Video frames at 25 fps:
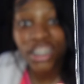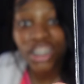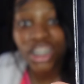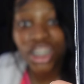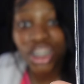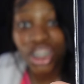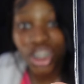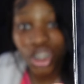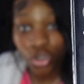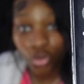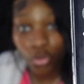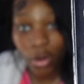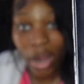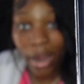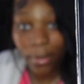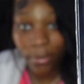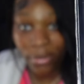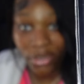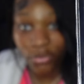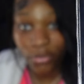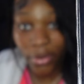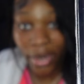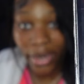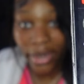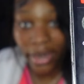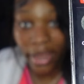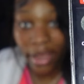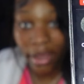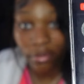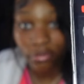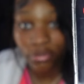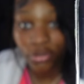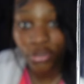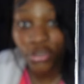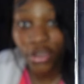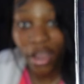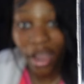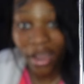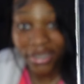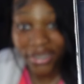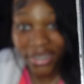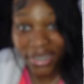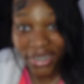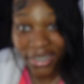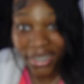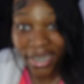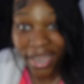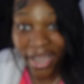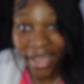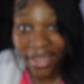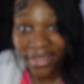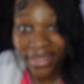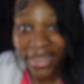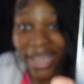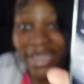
subscribers right now. Do y'all see that?